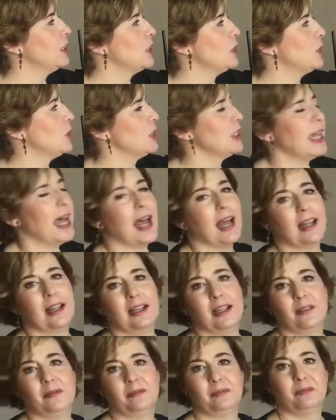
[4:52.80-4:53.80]
or
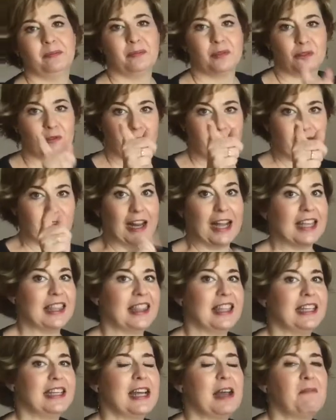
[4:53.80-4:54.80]
tongue. Write
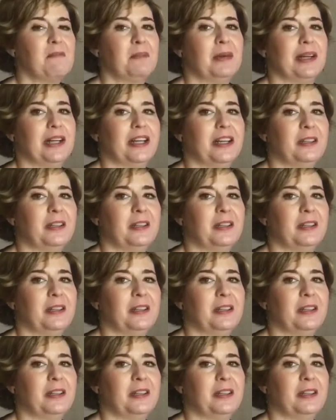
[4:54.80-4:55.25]
the number.